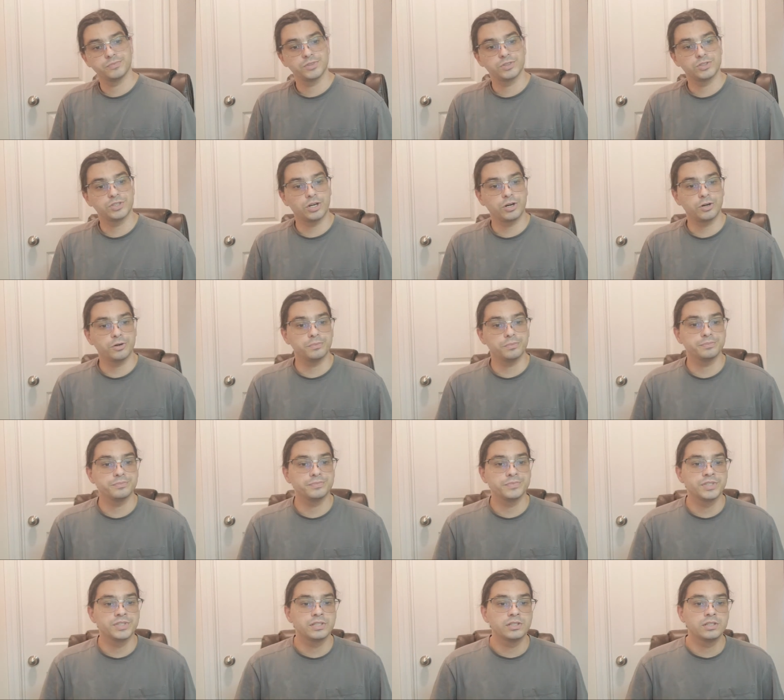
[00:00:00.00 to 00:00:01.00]
So
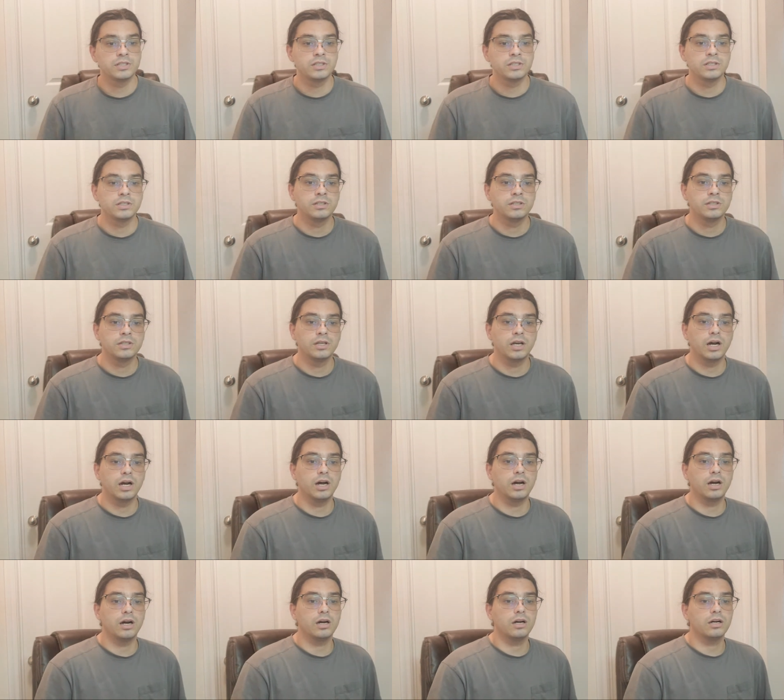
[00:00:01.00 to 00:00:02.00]

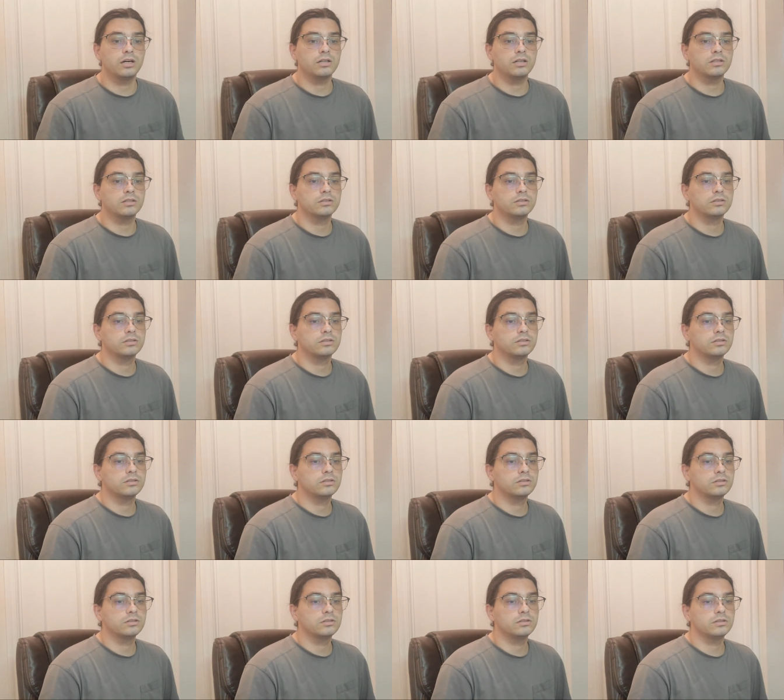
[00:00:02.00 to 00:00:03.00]

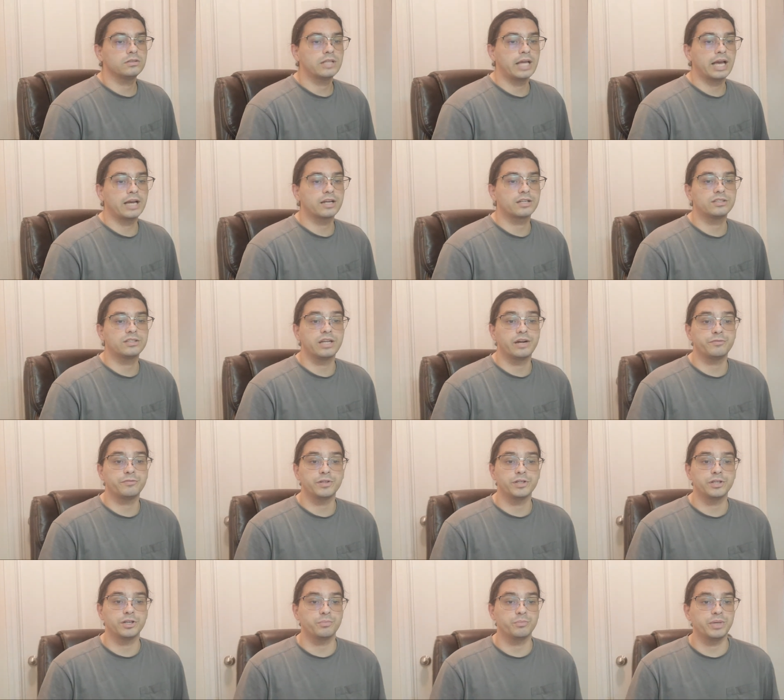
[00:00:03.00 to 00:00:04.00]
that
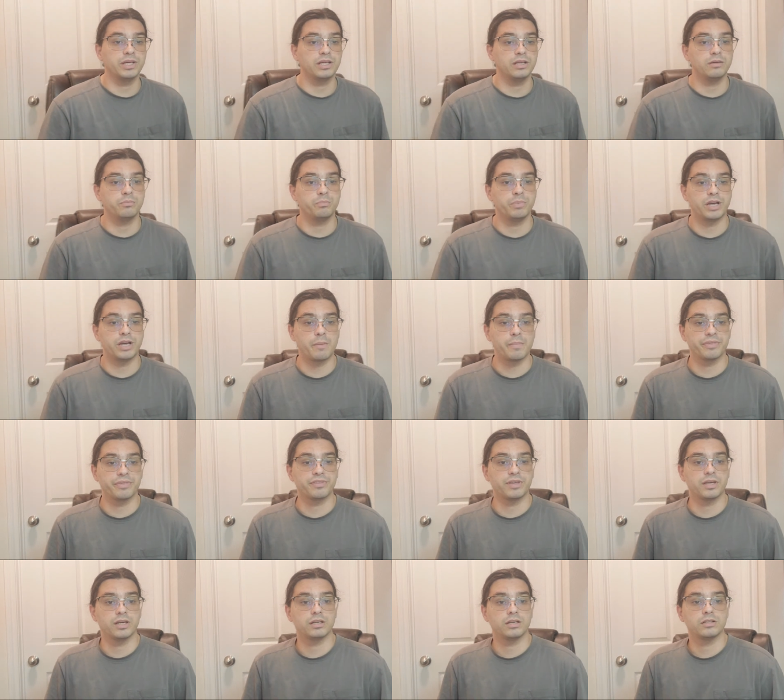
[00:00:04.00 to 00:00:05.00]
definitely could become a
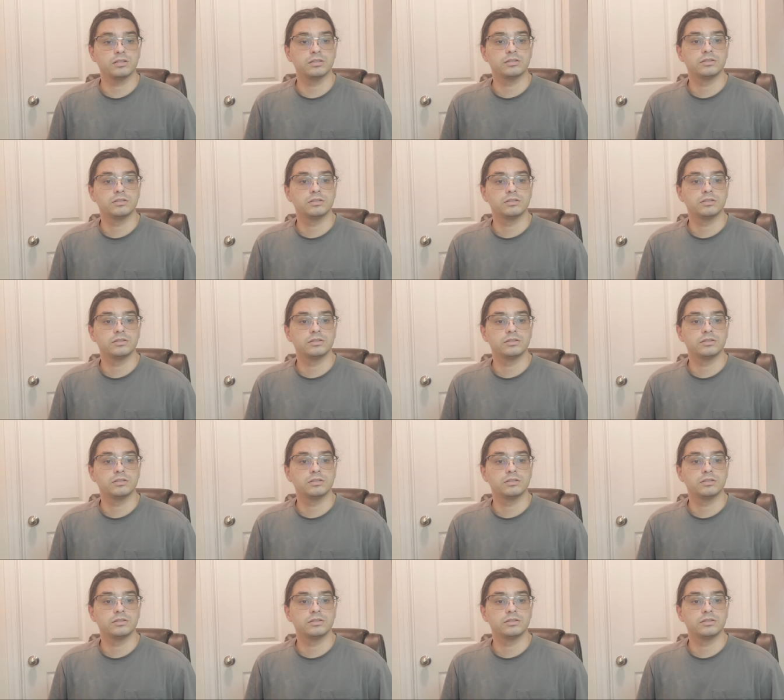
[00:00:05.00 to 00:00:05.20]
thing.